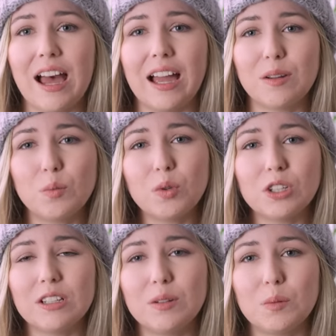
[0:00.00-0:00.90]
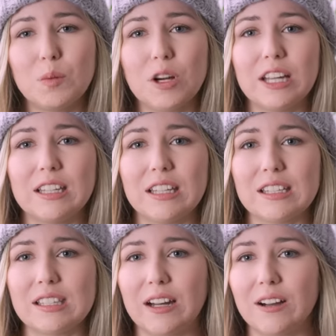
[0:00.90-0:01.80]
I would want
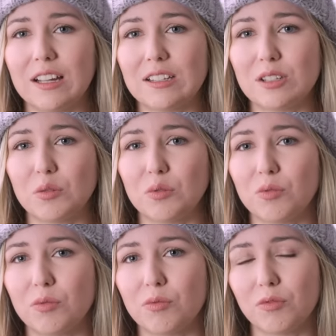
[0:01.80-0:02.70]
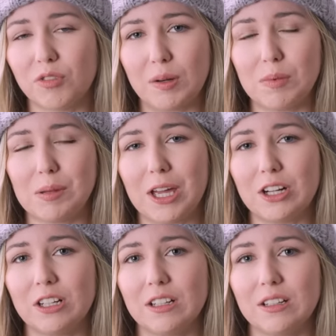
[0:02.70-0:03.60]
this area to fit me
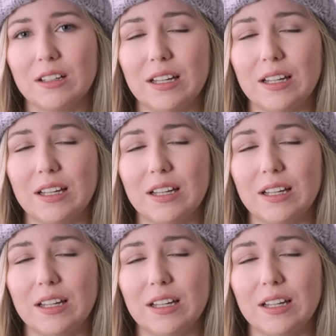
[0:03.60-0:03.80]
better.